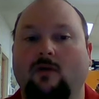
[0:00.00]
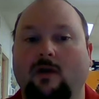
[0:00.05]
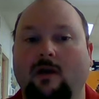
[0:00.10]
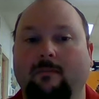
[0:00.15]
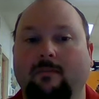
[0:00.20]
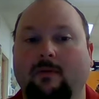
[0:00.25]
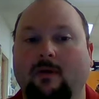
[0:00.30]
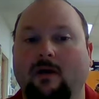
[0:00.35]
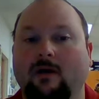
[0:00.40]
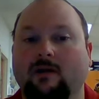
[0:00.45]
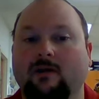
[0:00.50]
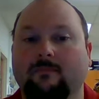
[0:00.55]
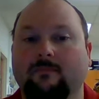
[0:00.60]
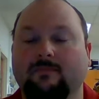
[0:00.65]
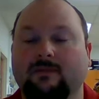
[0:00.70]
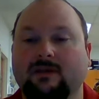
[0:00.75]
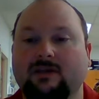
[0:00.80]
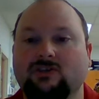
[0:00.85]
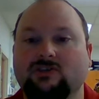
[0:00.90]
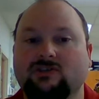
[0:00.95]
upon
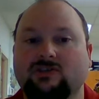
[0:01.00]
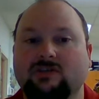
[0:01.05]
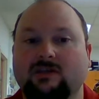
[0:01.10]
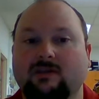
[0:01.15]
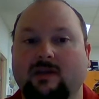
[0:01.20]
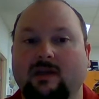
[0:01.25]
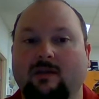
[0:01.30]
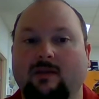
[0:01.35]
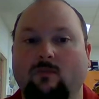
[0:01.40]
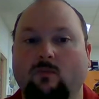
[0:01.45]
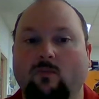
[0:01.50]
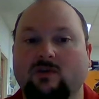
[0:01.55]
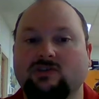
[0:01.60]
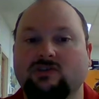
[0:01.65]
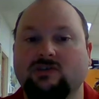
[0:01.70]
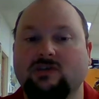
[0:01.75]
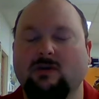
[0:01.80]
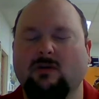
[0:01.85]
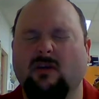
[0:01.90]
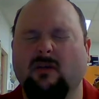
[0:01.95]
completion, in
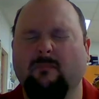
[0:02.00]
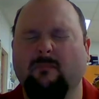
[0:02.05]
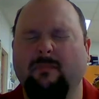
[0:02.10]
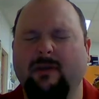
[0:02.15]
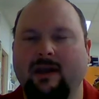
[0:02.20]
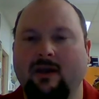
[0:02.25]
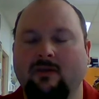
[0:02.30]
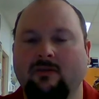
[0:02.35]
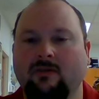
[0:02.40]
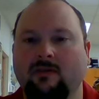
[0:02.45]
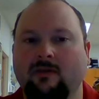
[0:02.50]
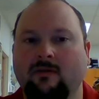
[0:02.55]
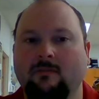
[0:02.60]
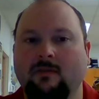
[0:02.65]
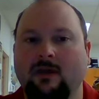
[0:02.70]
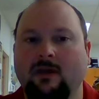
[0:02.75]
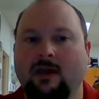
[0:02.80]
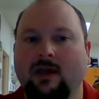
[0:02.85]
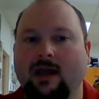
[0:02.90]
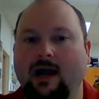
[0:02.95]
which they'll compare them.
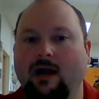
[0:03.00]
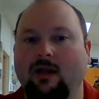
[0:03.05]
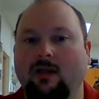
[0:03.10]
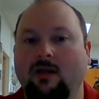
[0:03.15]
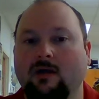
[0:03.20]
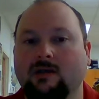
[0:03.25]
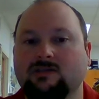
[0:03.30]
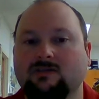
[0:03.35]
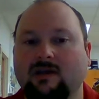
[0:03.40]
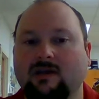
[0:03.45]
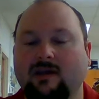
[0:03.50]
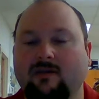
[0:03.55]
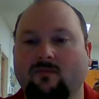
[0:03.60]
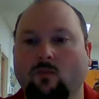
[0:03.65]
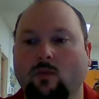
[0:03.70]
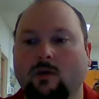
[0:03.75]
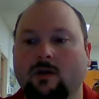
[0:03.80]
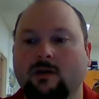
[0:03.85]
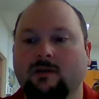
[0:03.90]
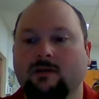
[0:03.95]
I'll also
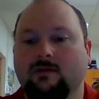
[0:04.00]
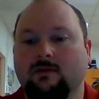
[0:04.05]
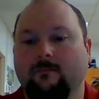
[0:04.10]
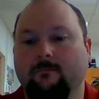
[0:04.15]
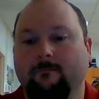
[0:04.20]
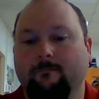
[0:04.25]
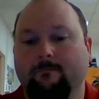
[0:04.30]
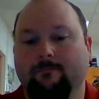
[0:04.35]
have one